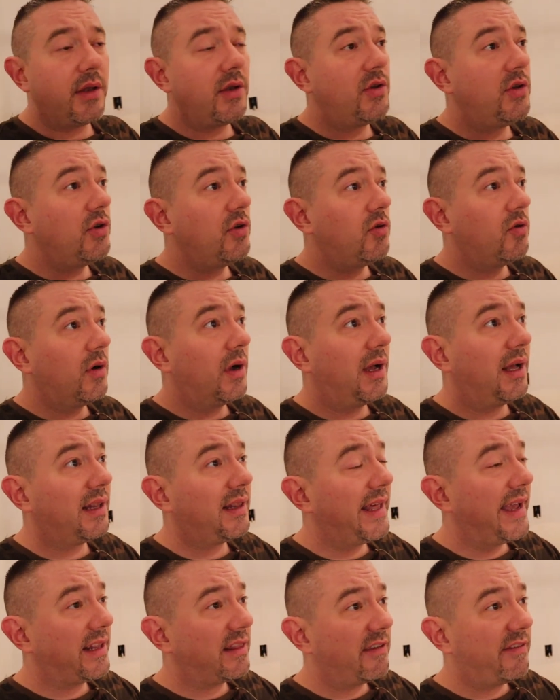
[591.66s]
do
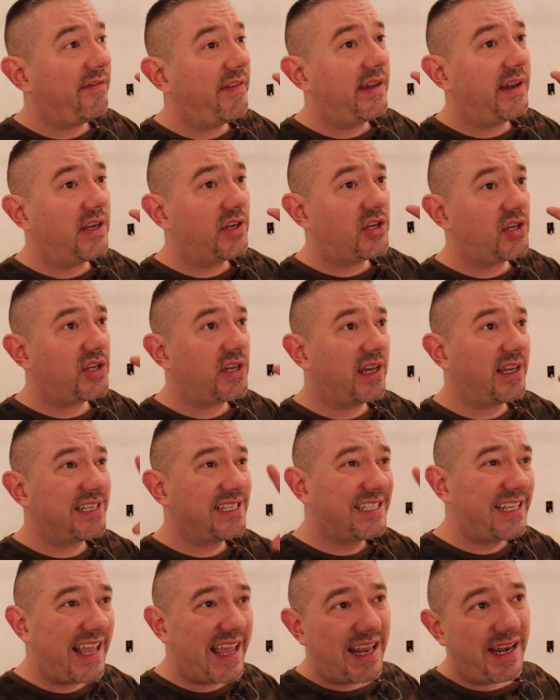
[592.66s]
like the finished
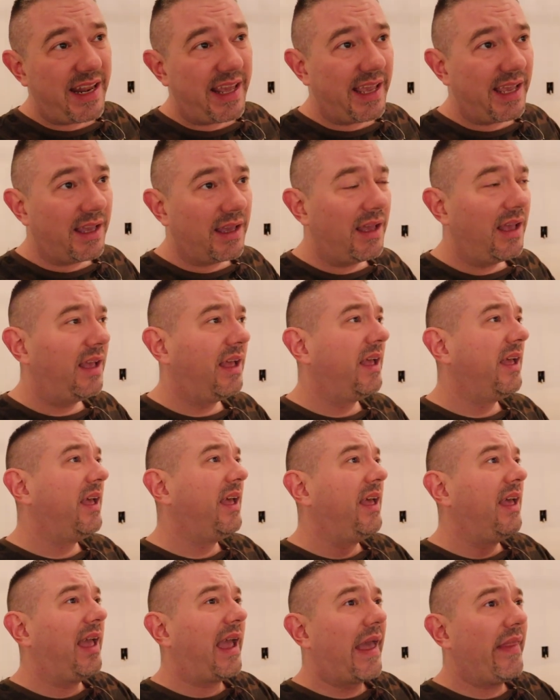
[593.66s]
sanding,
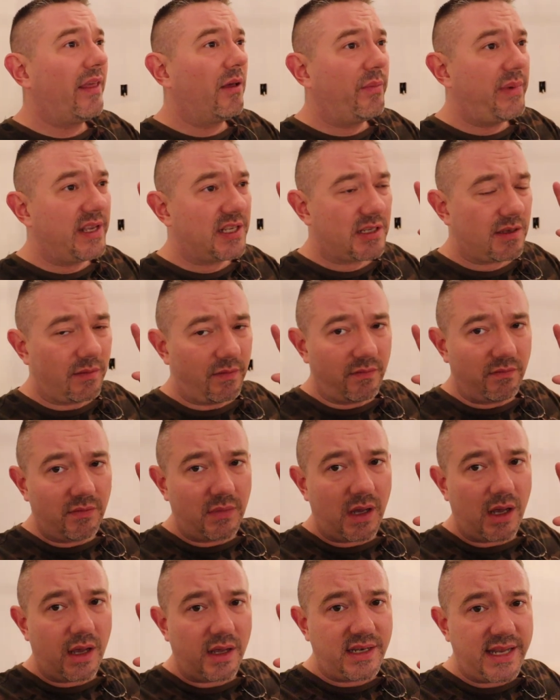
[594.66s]
and there'll be some
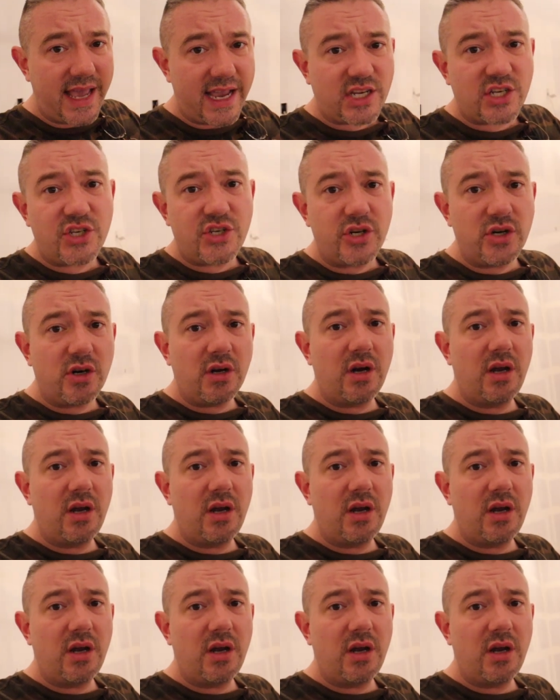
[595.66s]
texture.